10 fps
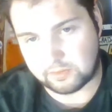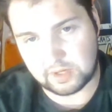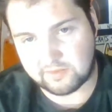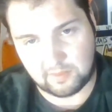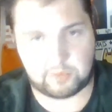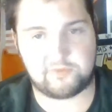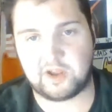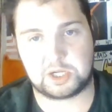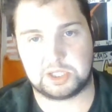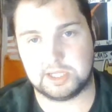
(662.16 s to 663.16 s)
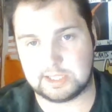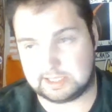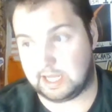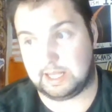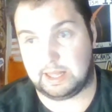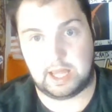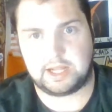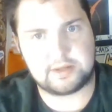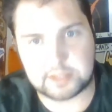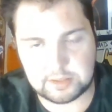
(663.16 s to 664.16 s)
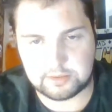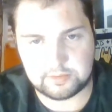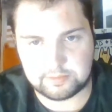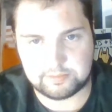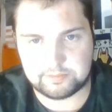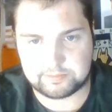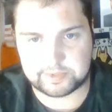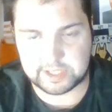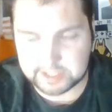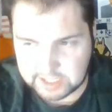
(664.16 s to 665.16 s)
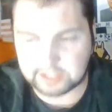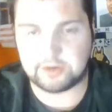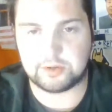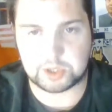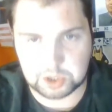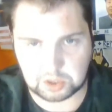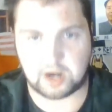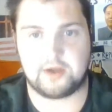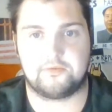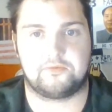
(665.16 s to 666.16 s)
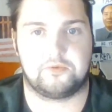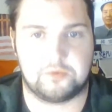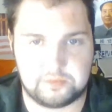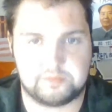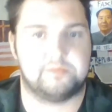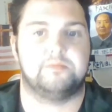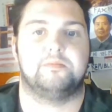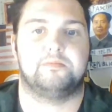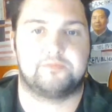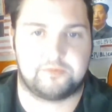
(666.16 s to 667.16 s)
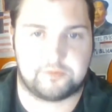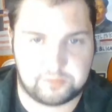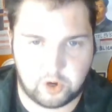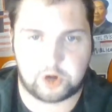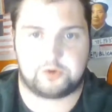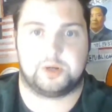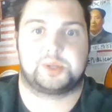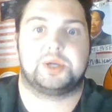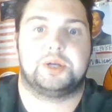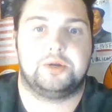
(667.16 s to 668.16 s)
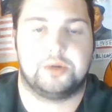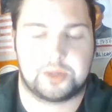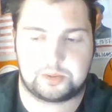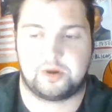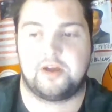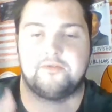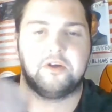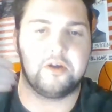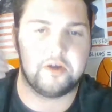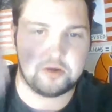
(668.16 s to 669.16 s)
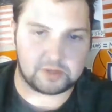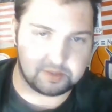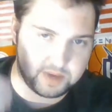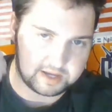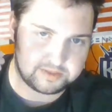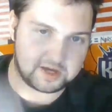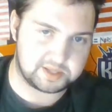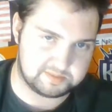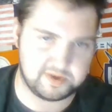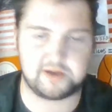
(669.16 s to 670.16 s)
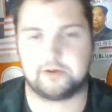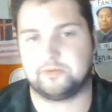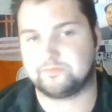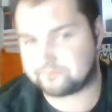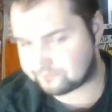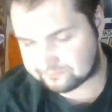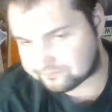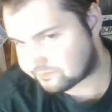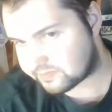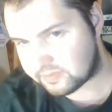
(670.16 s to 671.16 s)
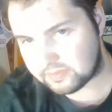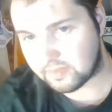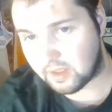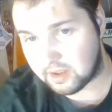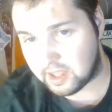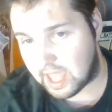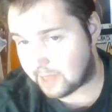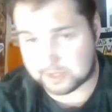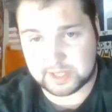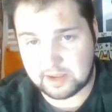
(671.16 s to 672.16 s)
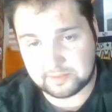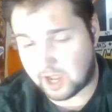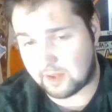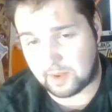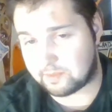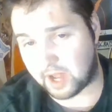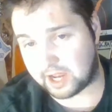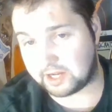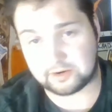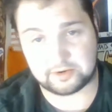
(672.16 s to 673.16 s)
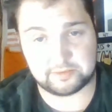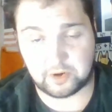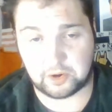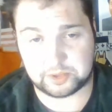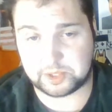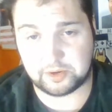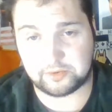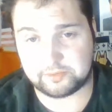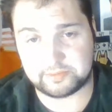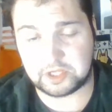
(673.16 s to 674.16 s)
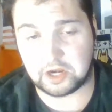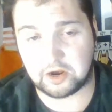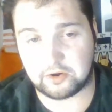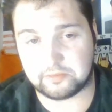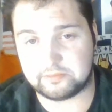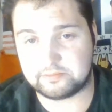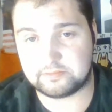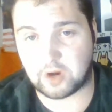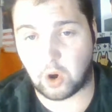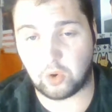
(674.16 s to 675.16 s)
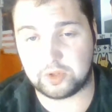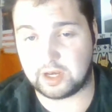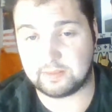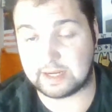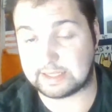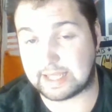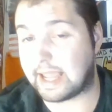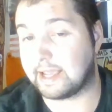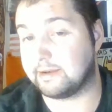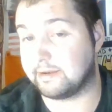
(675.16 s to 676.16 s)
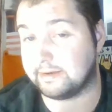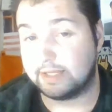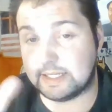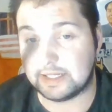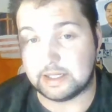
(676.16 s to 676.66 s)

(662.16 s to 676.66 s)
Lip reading: little bit of a perfectionist. I like to continue to strive for progress. Continue to strive to make things better. At the same time, I'm not here to also, you know, hold anybody's hand and